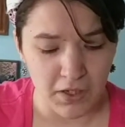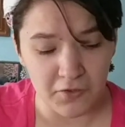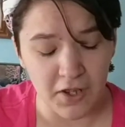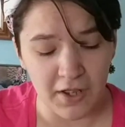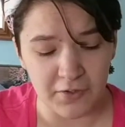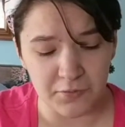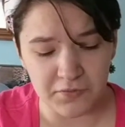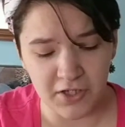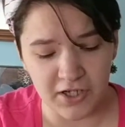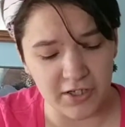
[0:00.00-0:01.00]
I don't know how you
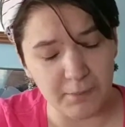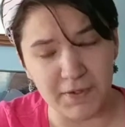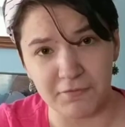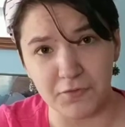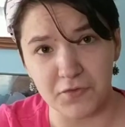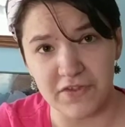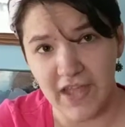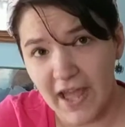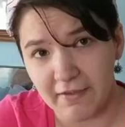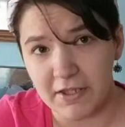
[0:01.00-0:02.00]
would cut it up in a fruit
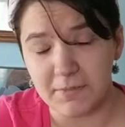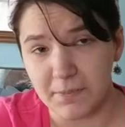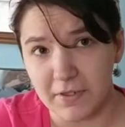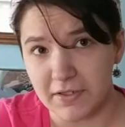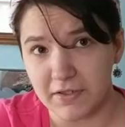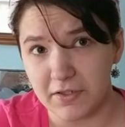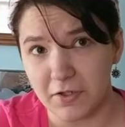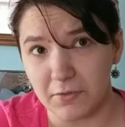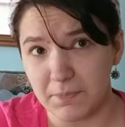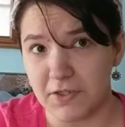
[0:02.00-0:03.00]
salad, but you
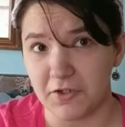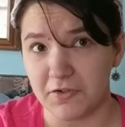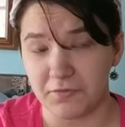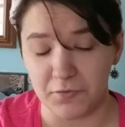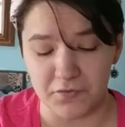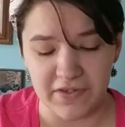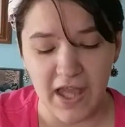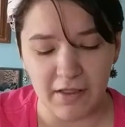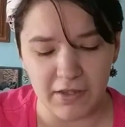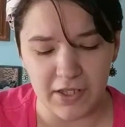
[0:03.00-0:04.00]
know, it'd be good in a fruit
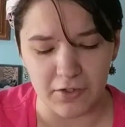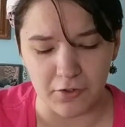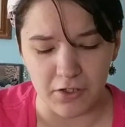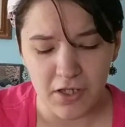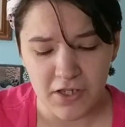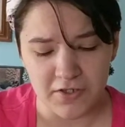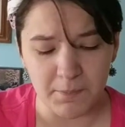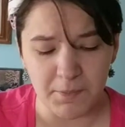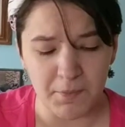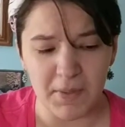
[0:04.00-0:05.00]
salad. Or
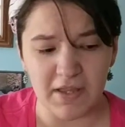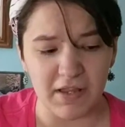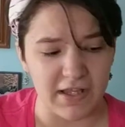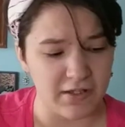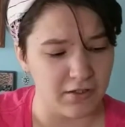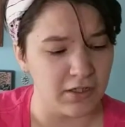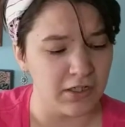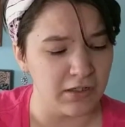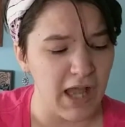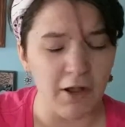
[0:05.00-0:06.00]
some people make like
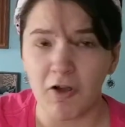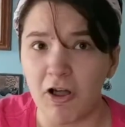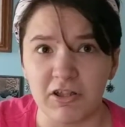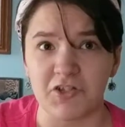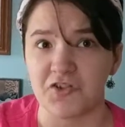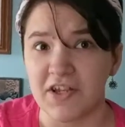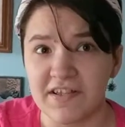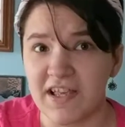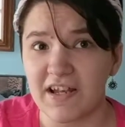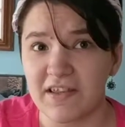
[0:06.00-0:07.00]
uh, alcoholic
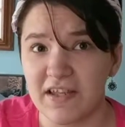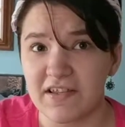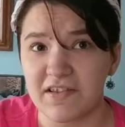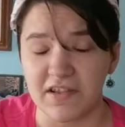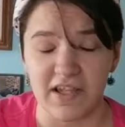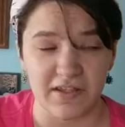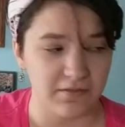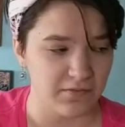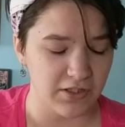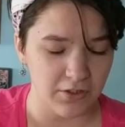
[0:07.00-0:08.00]
drinks out of this, like
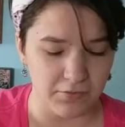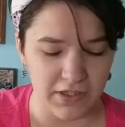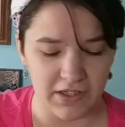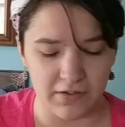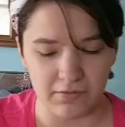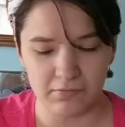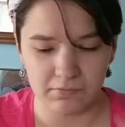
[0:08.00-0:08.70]
you know, in